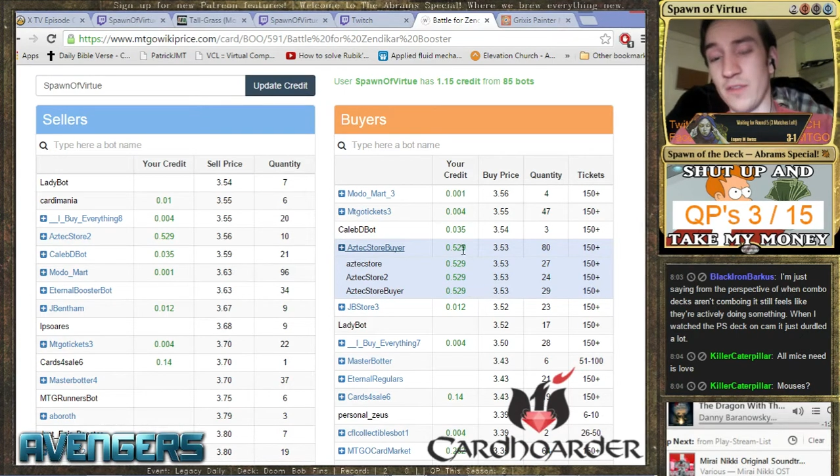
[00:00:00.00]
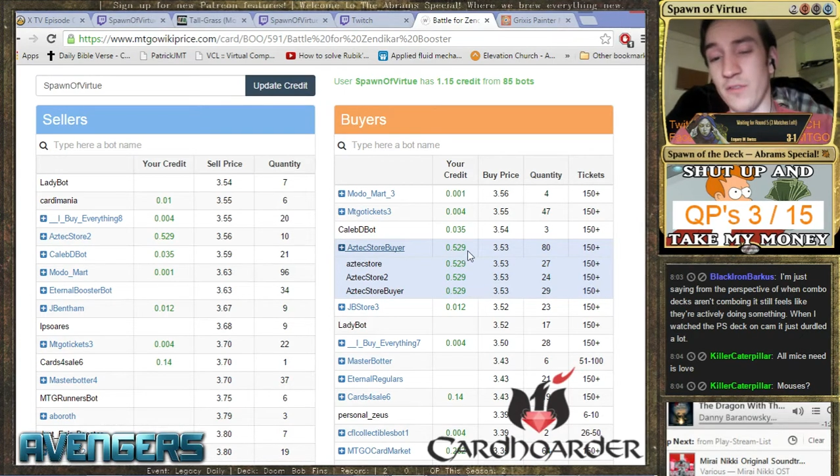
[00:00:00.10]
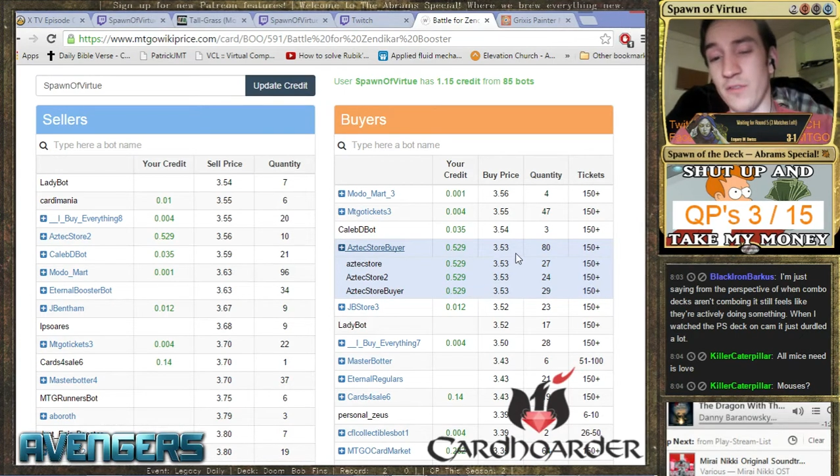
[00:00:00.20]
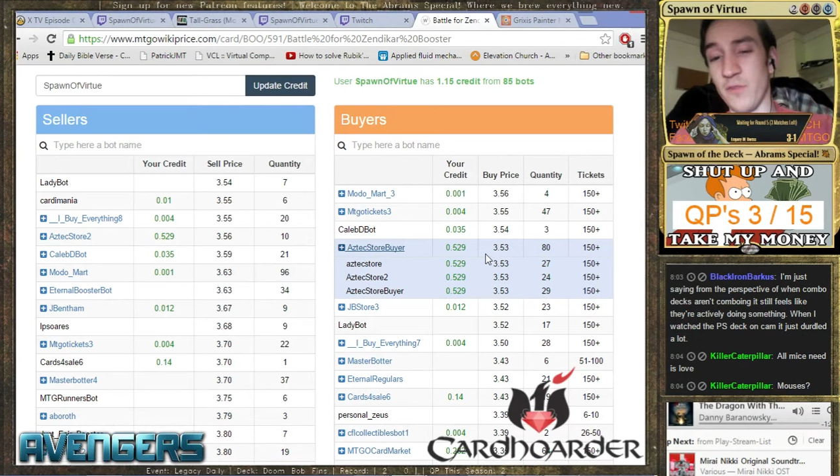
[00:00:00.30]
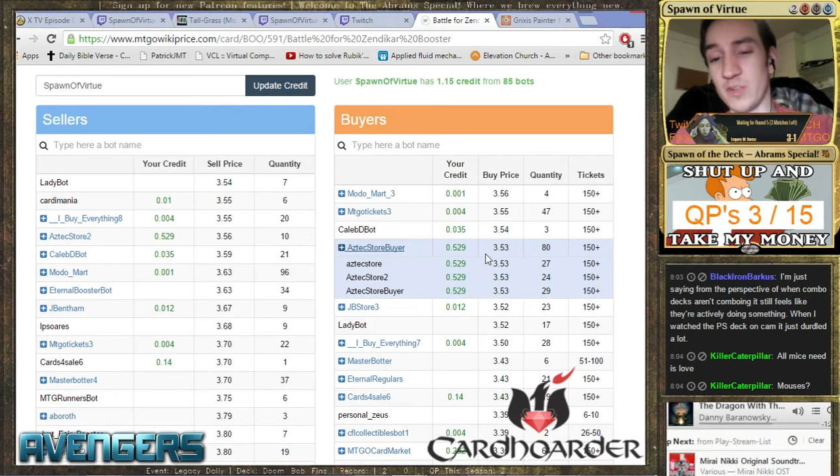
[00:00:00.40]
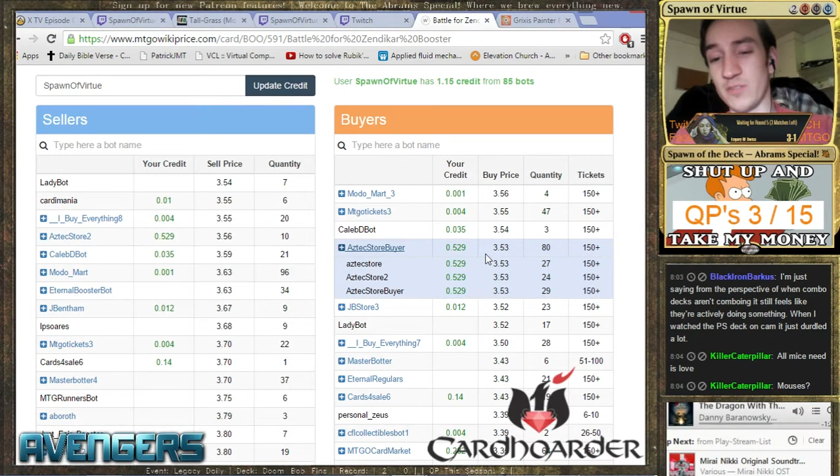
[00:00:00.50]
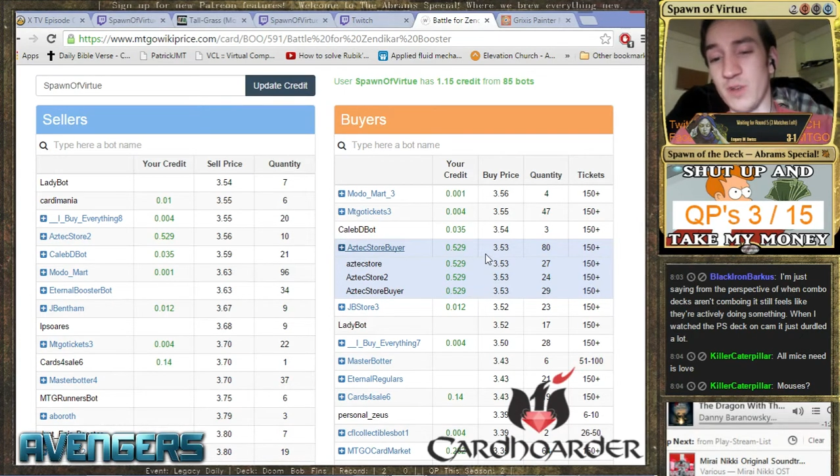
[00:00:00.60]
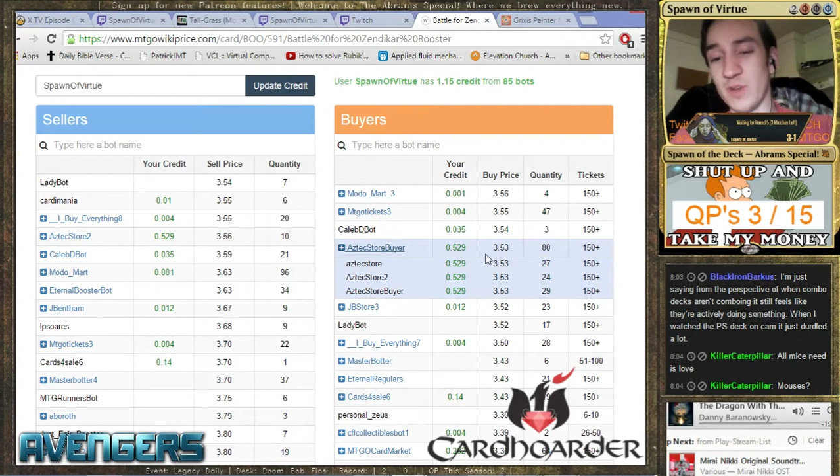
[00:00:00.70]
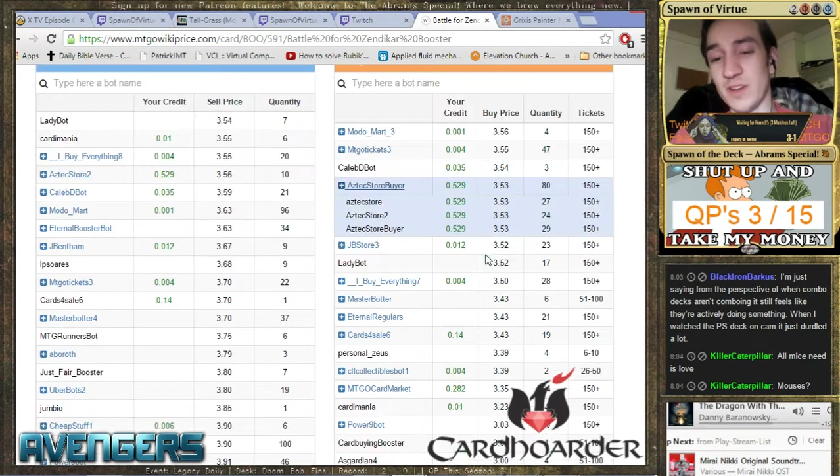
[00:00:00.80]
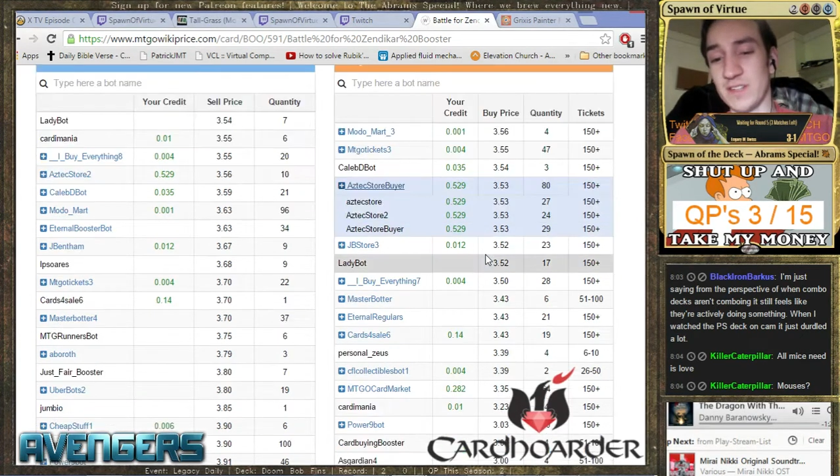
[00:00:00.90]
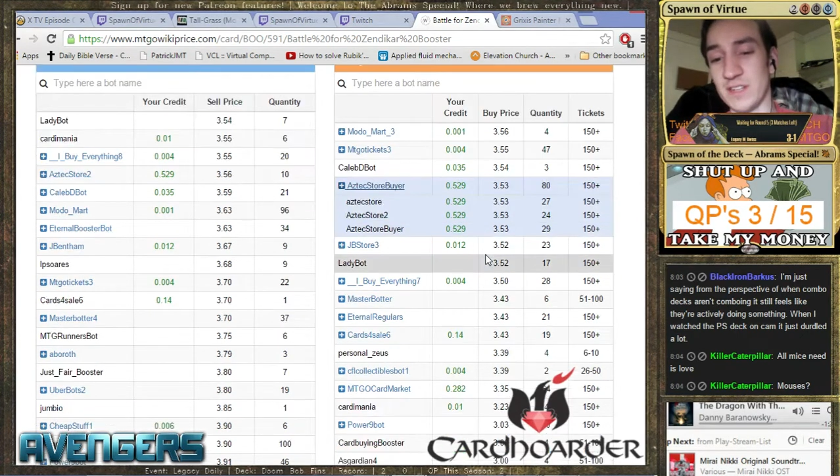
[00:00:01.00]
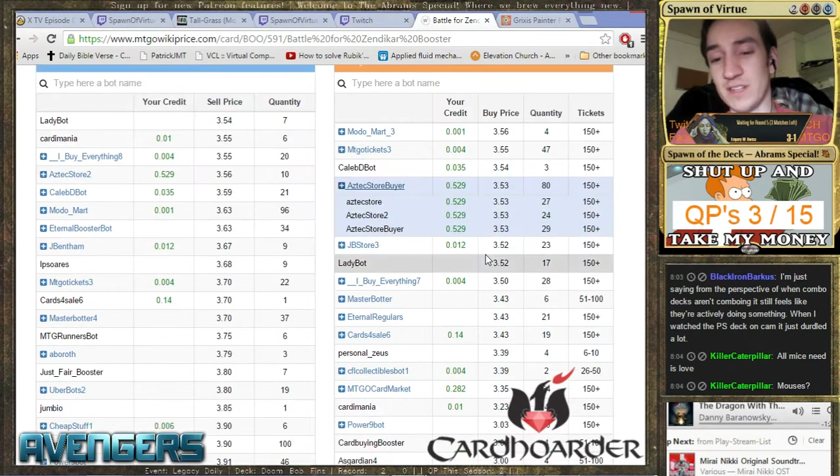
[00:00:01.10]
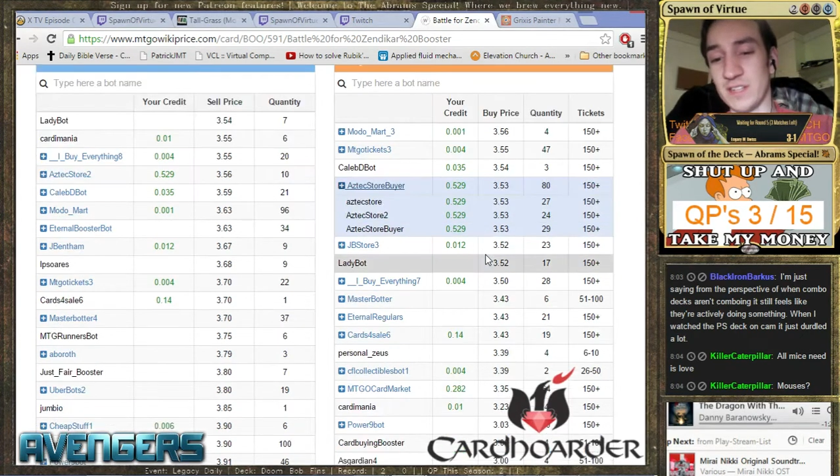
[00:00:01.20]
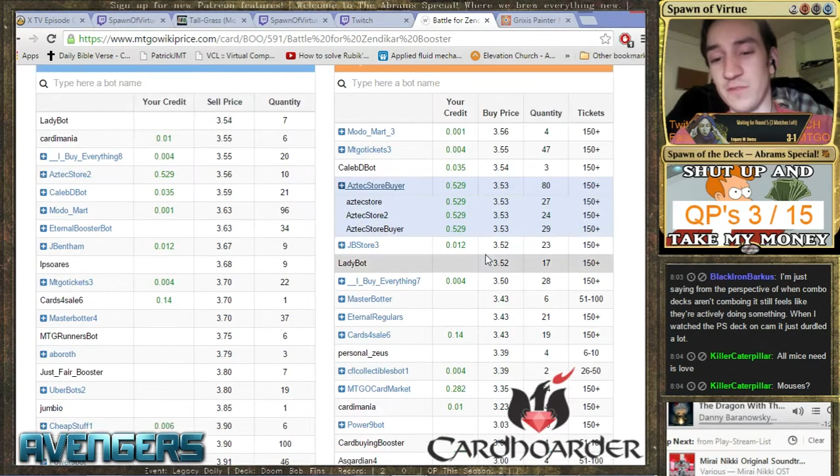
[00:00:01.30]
the first one is at least a